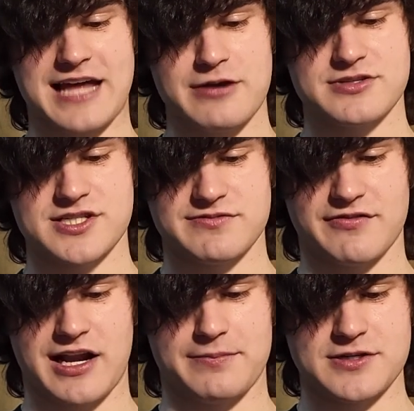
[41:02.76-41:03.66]
thousands of
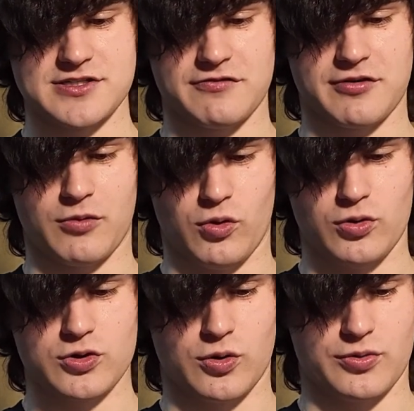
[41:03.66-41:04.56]
developers from
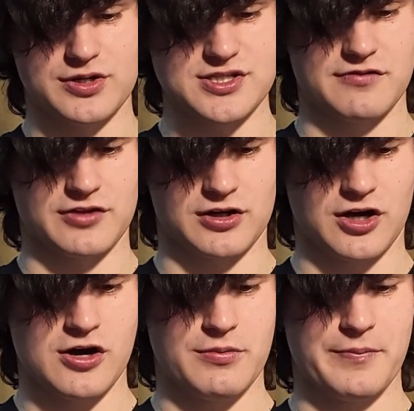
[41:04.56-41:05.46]
all corners of the
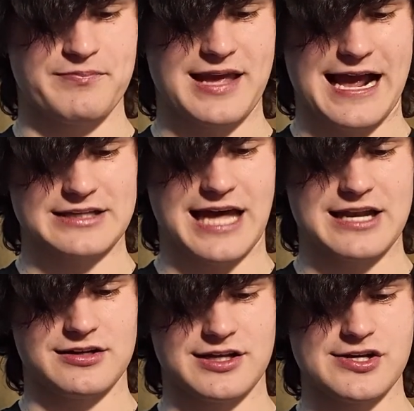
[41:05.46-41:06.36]
globe. Held
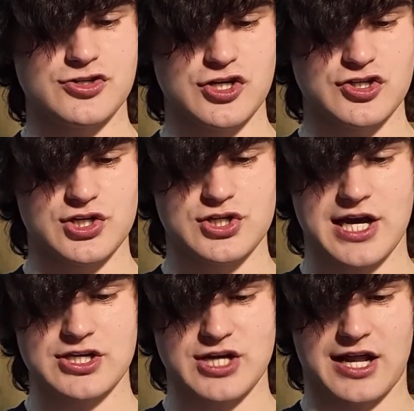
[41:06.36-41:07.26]
annually,
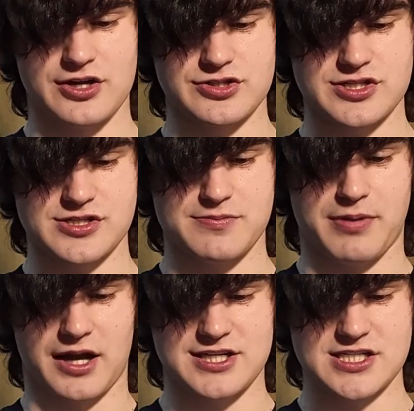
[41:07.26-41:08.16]
GGJ challenges
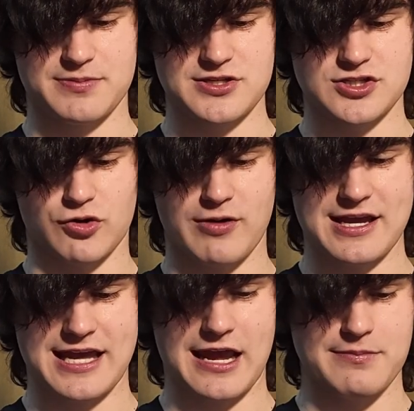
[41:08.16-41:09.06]
participants to
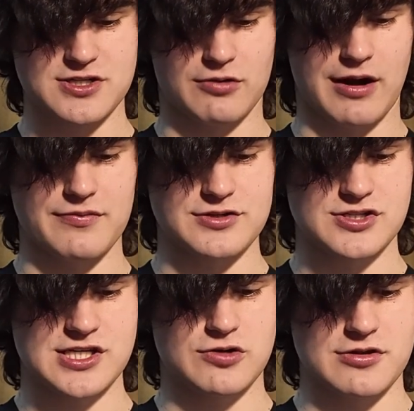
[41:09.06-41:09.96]
create games around the
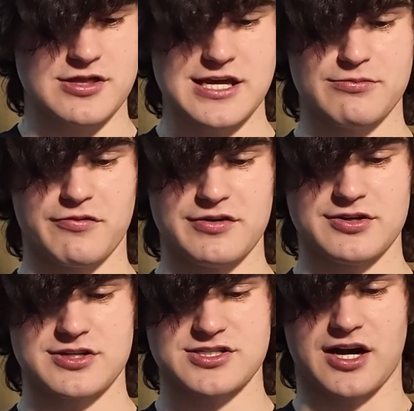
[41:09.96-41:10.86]
secret theme
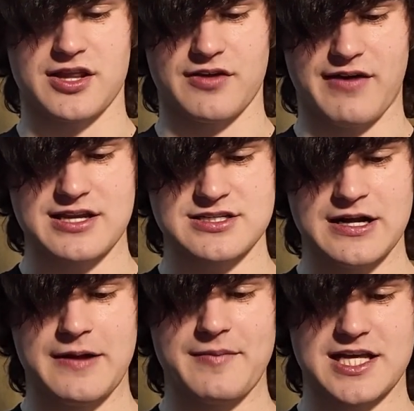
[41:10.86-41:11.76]
revealed at the start of the event.
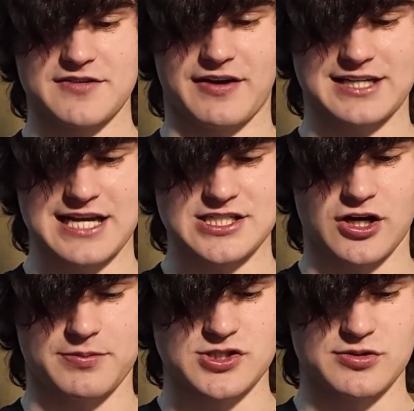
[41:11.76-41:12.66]
It's a fantastic
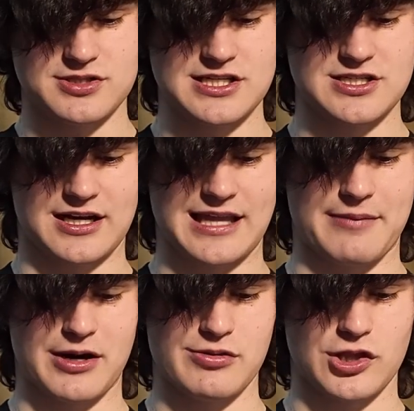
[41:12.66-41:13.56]
opportunity to
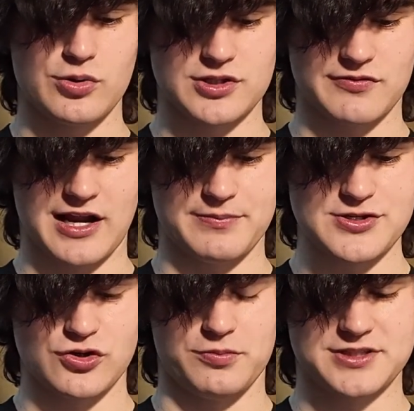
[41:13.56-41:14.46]
collaborate with local
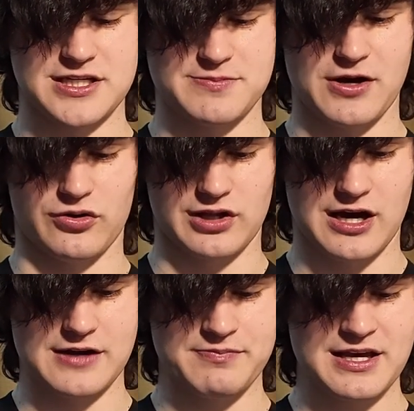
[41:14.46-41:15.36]
developers or participate
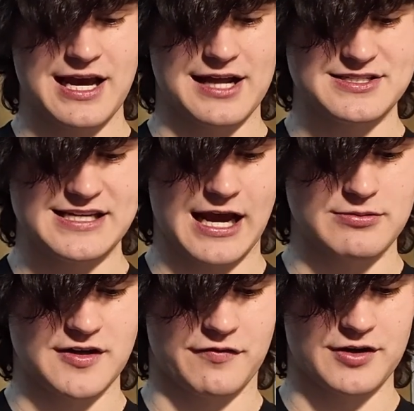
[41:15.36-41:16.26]
online and see how
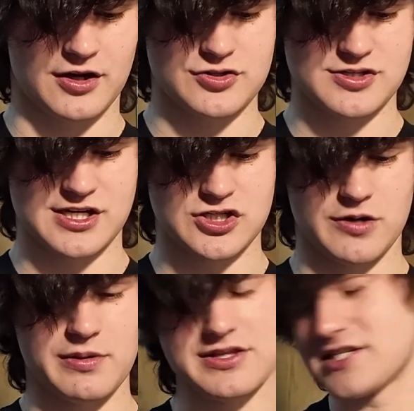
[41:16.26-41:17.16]
different cultures
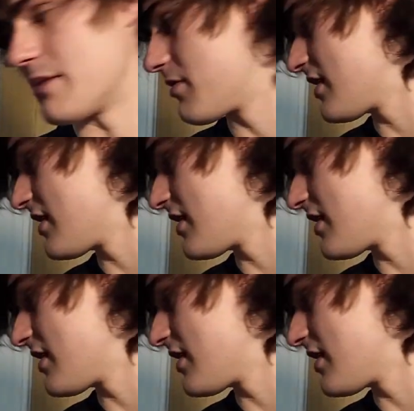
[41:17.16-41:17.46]
interpret the same